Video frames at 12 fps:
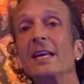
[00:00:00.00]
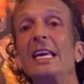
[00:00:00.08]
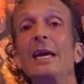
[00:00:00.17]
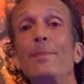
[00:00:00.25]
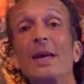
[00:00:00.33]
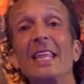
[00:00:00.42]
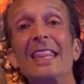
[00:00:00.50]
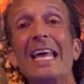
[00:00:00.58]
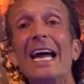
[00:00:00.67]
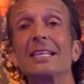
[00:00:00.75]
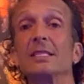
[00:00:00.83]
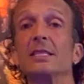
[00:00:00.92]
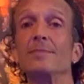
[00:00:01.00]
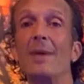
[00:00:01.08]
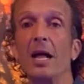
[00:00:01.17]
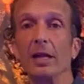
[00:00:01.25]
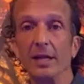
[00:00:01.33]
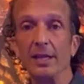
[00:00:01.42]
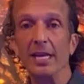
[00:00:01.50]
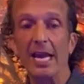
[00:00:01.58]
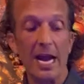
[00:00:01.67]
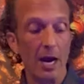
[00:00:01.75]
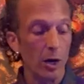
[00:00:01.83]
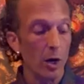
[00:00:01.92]
keeping that smell in the
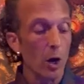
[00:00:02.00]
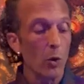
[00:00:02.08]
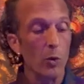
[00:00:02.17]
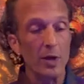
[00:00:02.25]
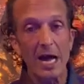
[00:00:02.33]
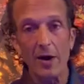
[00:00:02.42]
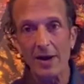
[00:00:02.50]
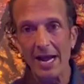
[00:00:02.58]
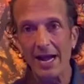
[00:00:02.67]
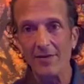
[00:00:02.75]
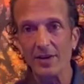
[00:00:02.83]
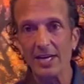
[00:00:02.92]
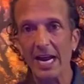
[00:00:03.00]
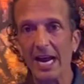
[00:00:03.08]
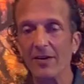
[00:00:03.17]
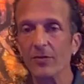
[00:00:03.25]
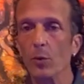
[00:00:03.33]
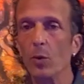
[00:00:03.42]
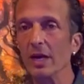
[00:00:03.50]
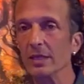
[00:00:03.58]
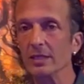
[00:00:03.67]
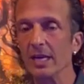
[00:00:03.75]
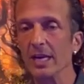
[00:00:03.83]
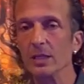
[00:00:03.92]
air without having to have the white
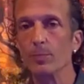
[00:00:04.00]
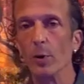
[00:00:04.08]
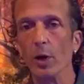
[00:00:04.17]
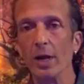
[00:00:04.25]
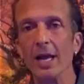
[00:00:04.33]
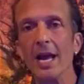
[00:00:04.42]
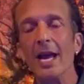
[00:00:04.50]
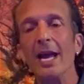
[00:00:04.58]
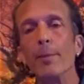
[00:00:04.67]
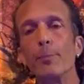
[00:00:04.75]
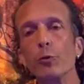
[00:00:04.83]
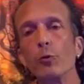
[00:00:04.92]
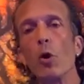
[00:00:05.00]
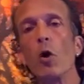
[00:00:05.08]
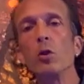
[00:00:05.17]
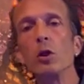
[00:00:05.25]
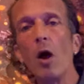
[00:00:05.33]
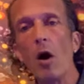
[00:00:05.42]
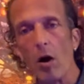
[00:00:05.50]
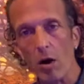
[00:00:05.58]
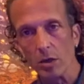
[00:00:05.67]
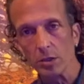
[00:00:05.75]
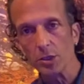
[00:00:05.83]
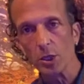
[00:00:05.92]
sage burning. It
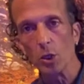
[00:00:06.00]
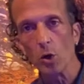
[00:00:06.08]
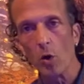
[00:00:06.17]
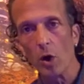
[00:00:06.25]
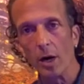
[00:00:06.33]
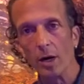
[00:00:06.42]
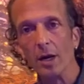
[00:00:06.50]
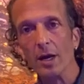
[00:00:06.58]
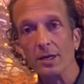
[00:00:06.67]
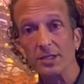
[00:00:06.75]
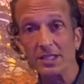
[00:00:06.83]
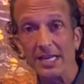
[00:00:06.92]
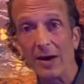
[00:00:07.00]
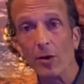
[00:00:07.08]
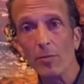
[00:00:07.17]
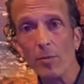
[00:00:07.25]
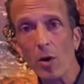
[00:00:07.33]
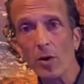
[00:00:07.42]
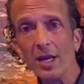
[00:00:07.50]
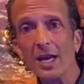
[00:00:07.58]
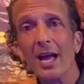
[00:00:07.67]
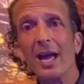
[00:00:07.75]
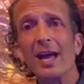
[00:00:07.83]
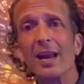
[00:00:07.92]
prolongs your ceremony
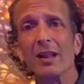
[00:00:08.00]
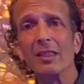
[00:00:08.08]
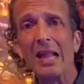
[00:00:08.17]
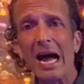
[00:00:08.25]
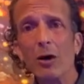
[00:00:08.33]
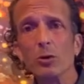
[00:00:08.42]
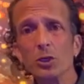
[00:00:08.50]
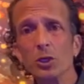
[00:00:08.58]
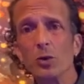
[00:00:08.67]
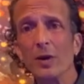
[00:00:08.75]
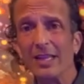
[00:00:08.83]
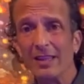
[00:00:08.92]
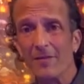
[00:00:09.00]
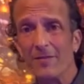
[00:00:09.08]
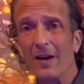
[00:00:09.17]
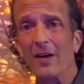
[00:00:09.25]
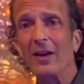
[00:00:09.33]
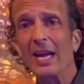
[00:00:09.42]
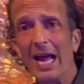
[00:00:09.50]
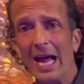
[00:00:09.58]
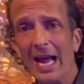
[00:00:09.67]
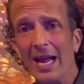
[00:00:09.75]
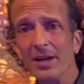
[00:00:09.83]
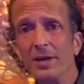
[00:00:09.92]
and allows you at the very
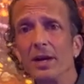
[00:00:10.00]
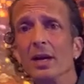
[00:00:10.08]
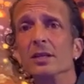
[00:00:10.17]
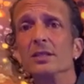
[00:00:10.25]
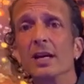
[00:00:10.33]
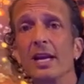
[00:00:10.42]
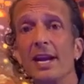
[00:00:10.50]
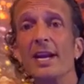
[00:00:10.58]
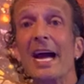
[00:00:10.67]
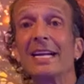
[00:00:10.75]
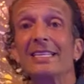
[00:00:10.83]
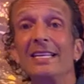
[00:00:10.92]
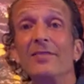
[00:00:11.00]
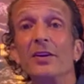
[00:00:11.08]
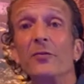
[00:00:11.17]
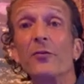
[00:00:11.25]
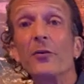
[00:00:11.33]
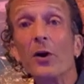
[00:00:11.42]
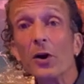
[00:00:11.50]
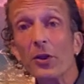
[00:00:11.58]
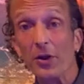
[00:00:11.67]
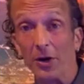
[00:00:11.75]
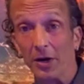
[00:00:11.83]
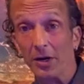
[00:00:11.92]
end to connect even
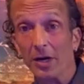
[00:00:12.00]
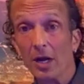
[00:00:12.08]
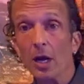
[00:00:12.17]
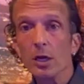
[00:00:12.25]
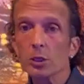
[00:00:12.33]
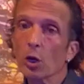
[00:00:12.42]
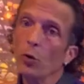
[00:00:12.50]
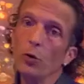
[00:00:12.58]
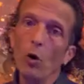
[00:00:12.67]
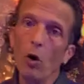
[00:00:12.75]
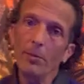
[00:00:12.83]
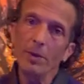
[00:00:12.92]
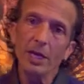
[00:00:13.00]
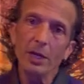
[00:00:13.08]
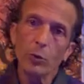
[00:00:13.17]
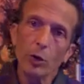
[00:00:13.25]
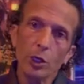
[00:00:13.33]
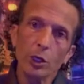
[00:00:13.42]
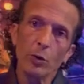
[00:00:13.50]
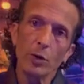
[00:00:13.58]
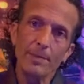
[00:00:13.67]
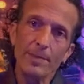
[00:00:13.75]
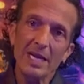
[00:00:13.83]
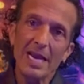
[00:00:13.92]
further. So normally where you
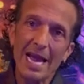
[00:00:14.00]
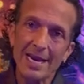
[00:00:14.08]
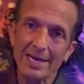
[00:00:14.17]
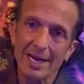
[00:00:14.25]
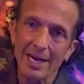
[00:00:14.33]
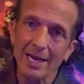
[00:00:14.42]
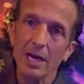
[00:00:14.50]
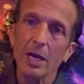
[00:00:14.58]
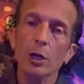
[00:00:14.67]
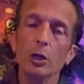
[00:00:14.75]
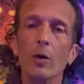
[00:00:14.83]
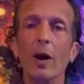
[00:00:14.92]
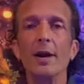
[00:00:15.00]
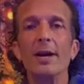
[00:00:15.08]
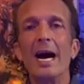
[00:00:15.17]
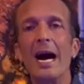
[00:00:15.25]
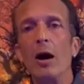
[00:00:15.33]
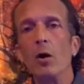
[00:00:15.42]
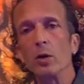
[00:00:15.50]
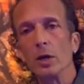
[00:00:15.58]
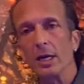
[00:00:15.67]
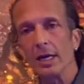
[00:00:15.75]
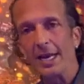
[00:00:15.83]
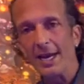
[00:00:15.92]
would be ending, you are now
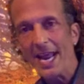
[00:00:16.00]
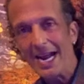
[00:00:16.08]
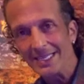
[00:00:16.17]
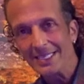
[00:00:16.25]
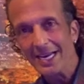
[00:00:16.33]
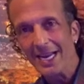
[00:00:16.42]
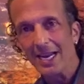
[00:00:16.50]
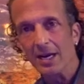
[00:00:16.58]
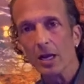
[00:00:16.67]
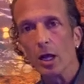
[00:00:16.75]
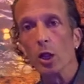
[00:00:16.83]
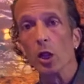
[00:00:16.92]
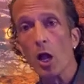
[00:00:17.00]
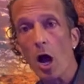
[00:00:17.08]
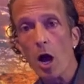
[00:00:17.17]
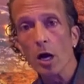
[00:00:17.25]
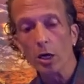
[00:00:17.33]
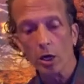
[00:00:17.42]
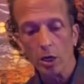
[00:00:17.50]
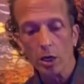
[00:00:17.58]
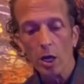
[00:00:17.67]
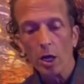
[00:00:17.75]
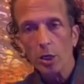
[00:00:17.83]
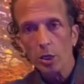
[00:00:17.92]
connecting it longer
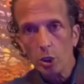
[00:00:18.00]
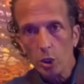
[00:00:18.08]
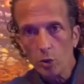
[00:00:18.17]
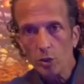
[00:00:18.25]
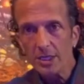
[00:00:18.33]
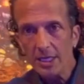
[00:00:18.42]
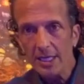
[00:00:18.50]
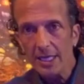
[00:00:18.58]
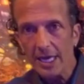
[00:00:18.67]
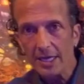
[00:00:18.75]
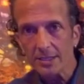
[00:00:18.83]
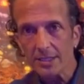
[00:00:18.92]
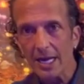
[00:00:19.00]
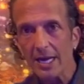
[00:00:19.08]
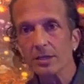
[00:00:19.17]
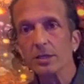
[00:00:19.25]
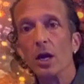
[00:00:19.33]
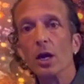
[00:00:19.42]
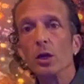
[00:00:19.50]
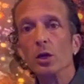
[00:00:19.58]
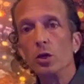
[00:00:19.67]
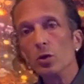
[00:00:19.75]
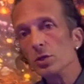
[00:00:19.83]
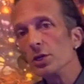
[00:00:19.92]
using the incense,
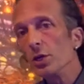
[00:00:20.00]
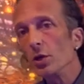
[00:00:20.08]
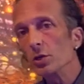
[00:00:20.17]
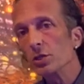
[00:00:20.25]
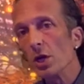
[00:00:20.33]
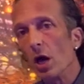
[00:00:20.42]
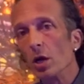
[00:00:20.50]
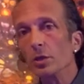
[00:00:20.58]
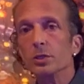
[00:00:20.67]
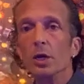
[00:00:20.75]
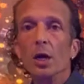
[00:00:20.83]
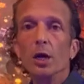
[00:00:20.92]
using your salts,